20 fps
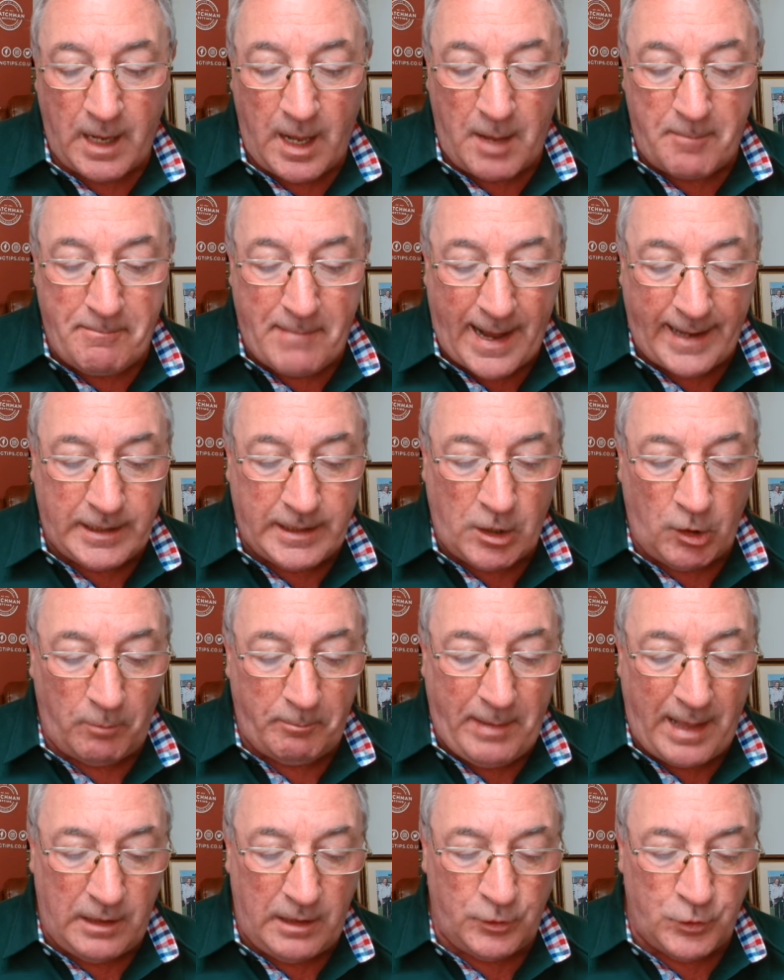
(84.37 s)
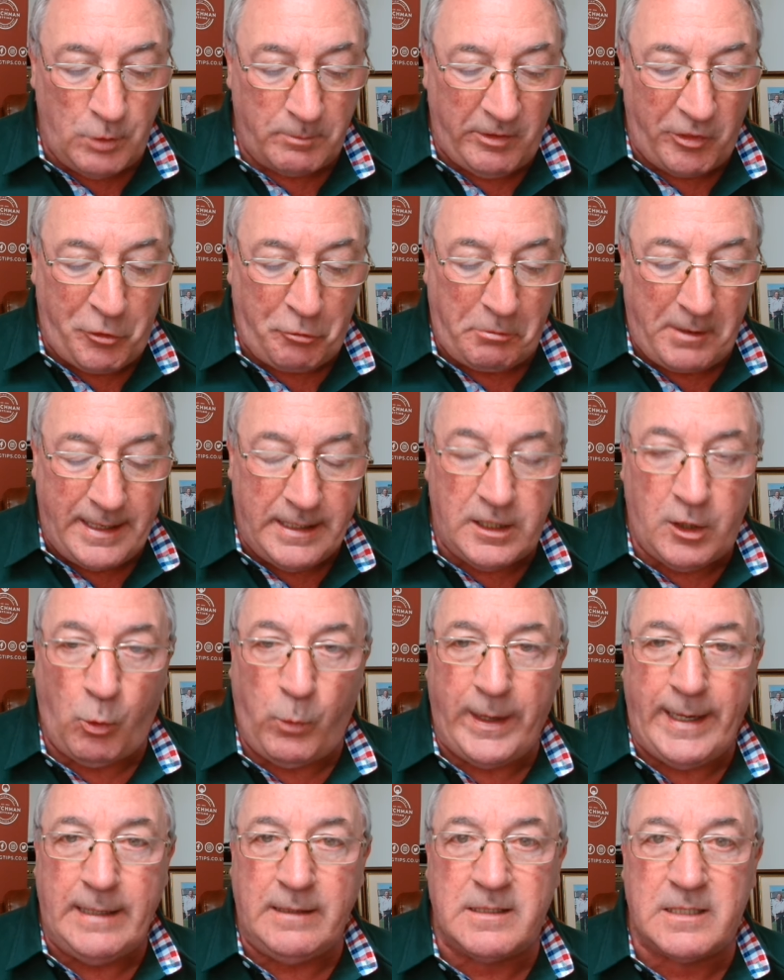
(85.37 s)
Michael Bell, number 3,
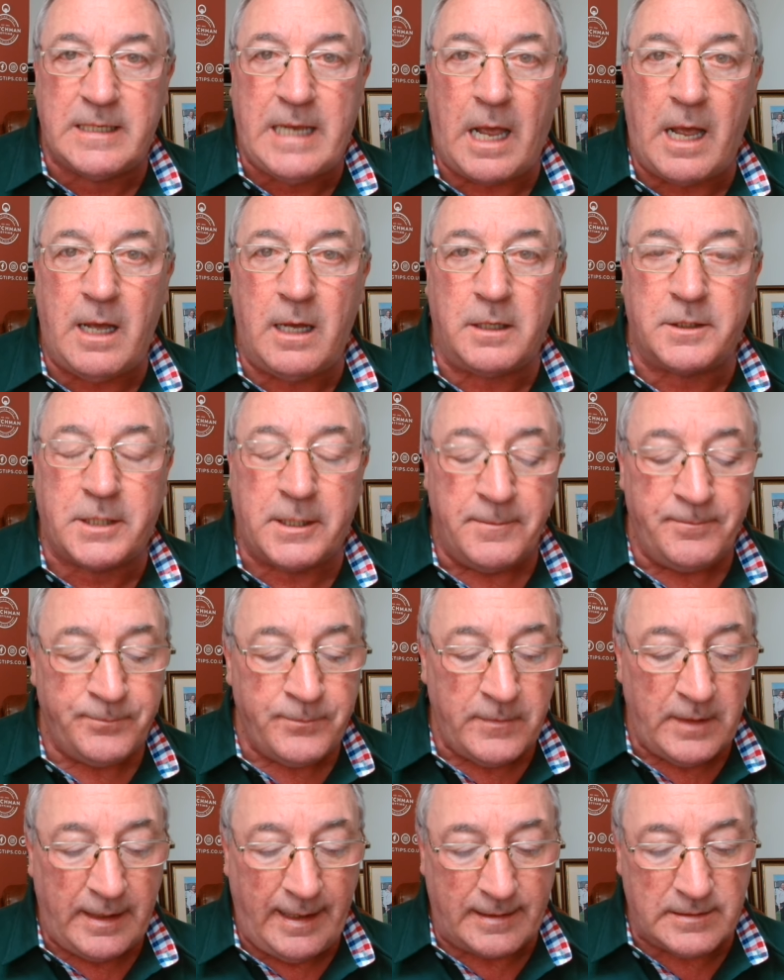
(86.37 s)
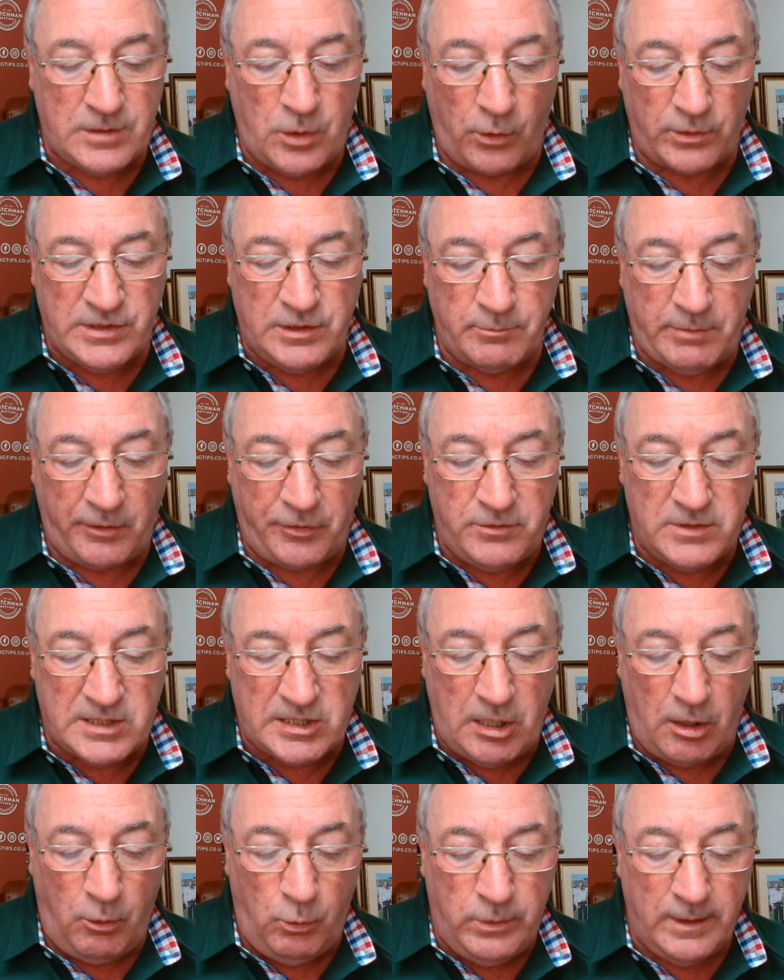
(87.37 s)
Queen's Guard. That's horse number
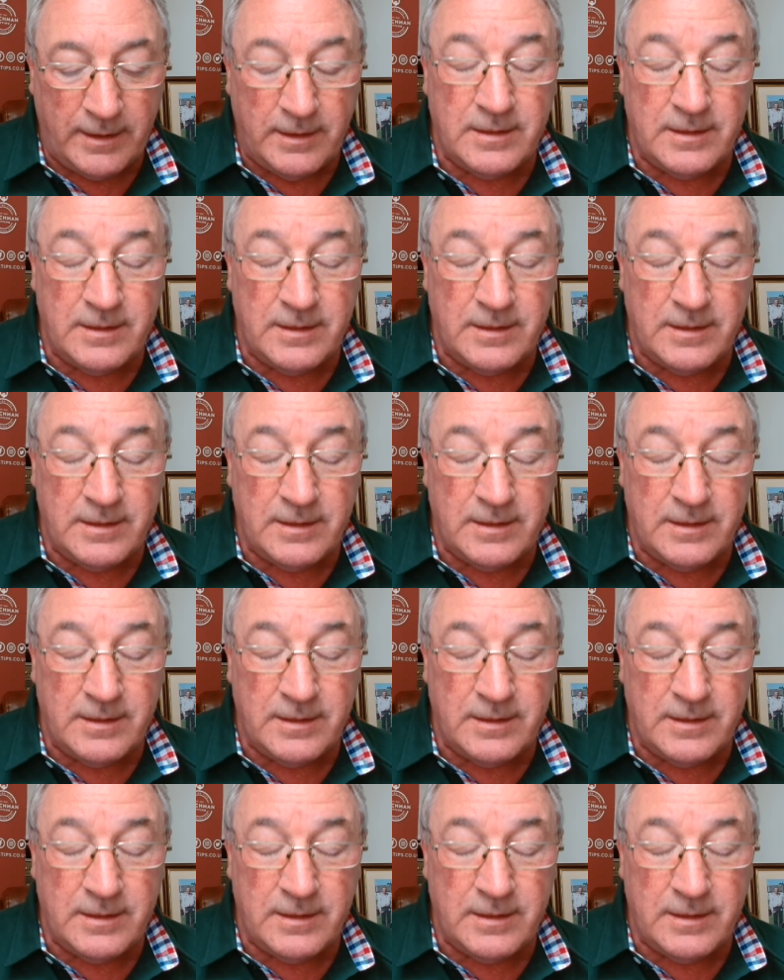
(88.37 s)
two,